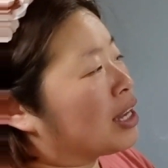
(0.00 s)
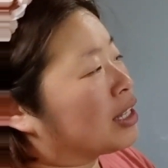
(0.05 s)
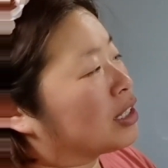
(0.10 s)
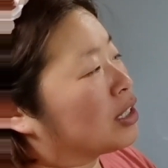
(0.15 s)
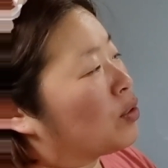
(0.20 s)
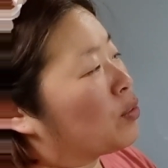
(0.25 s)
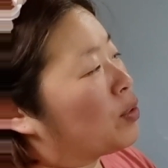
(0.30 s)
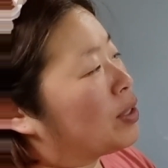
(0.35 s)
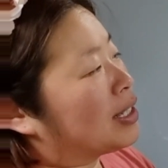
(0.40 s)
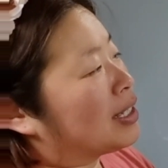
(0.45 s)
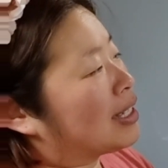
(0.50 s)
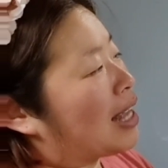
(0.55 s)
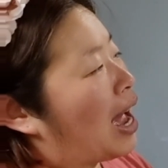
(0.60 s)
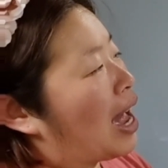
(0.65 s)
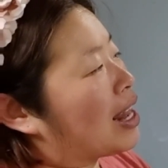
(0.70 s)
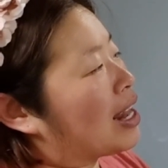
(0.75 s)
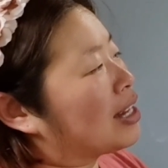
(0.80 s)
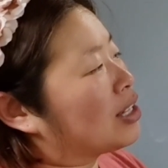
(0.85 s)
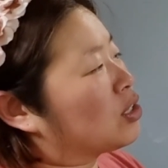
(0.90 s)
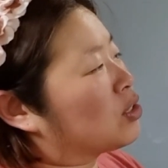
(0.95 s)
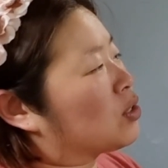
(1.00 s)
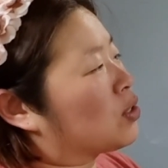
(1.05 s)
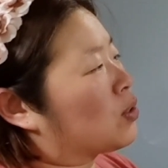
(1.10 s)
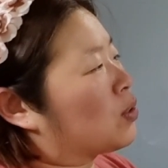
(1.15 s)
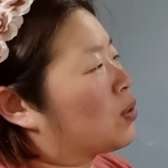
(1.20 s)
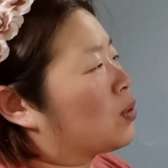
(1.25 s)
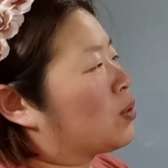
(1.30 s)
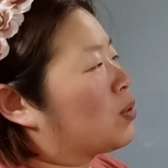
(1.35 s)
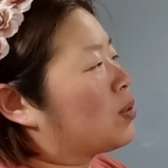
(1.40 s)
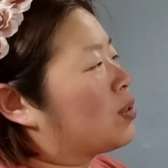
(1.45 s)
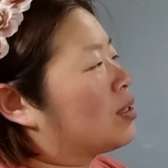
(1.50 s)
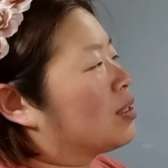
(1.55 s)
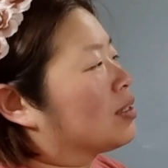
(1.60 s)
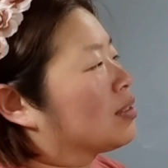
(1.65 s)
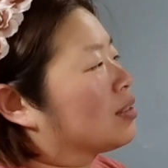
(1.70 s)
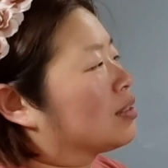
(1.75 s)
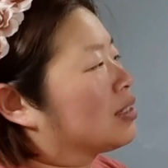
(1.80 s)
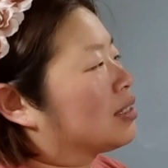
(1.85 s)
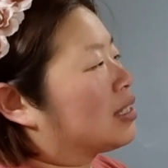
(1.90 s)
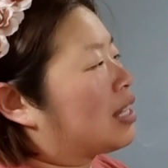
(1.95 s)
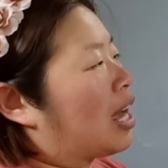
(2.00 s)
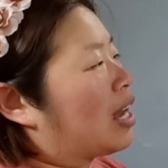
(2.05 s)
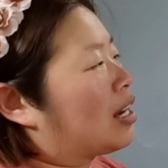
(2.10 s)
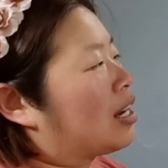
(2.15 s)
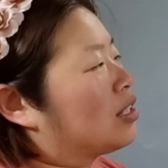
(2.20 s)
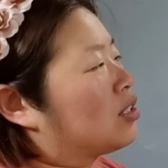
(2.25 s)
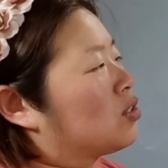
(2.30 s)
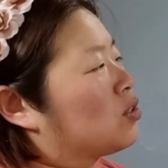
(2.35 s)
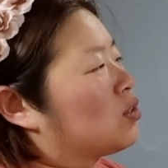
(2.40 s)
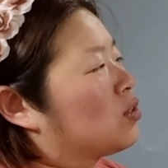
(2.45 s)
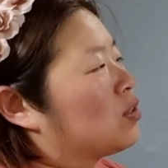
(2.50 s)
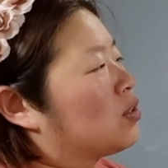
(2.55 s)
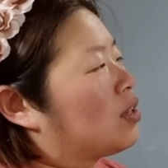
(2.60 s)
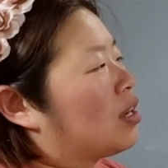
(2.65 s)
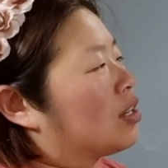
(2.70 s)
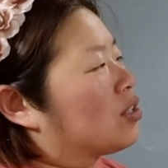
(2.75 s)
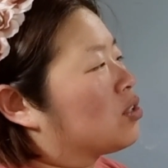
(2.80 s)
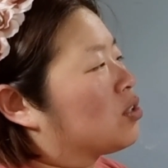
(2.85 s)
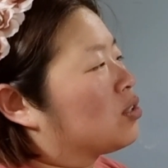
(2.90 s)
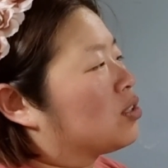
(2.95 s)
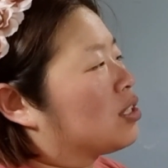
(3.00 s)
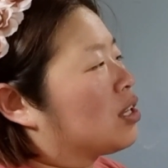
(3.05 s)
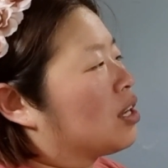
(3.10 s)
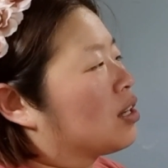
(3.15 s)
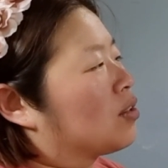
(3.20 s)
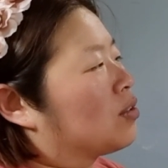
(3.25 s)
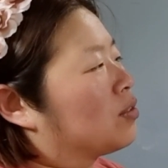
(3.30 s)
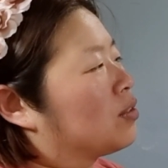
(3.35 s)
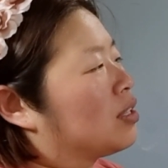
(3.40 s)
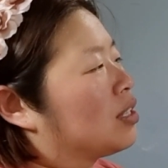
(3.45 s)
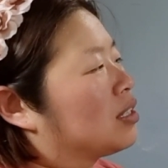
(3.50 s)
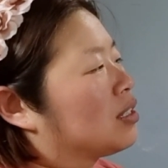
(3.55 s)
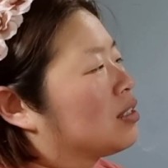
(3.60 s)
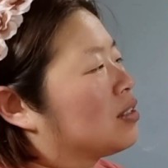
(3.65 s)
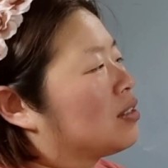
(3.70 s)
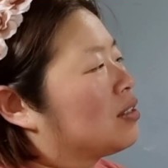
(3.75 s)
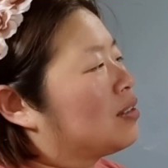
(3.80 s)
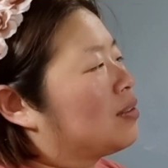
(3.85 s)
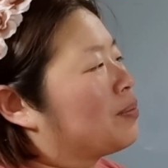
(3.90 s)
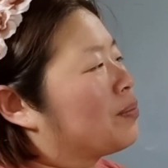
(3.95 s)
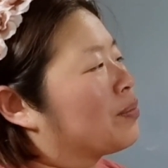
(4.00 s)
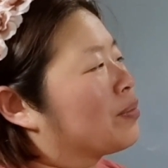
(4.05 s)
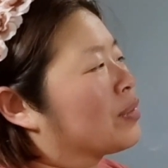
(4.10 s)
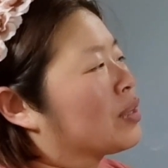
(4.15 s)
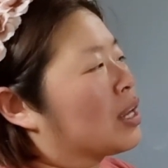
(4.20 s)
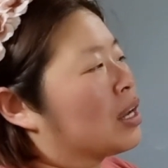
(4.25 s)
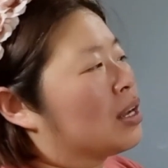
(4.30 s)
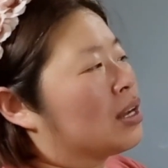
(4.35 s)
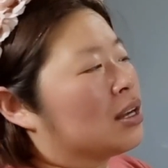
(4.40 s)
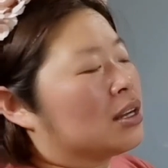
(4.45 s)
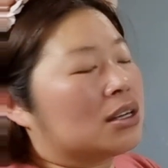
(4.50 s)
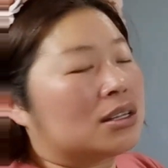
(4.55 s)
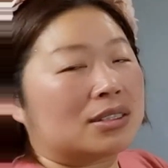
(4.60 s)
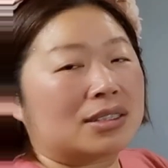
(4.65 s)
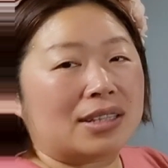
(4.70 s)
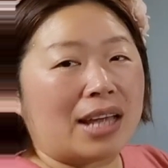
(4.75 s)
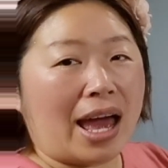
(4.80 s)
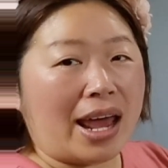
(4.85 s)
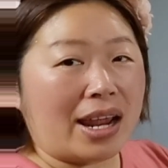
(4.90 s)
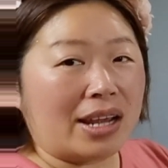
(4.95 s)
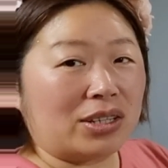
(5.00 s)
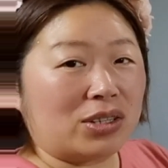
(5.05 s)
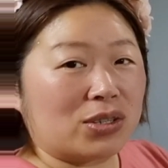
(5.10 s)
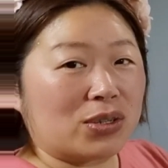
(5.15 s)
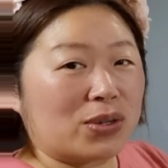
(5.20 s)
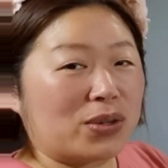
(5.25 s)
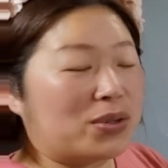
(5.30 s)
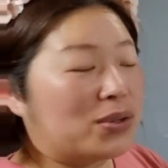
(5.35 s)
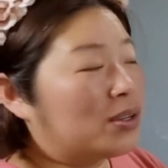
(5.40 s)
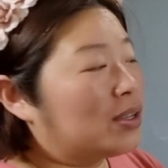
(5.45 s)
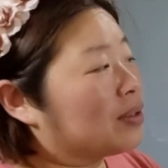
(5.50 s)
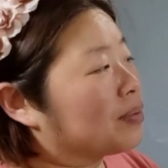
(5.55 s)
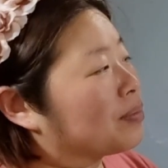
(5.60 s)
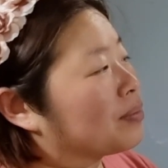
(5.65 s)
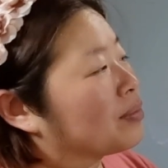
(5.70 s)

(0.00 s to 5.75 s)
So we start at 2. Start at 2. I should circle this 2. Start at 2.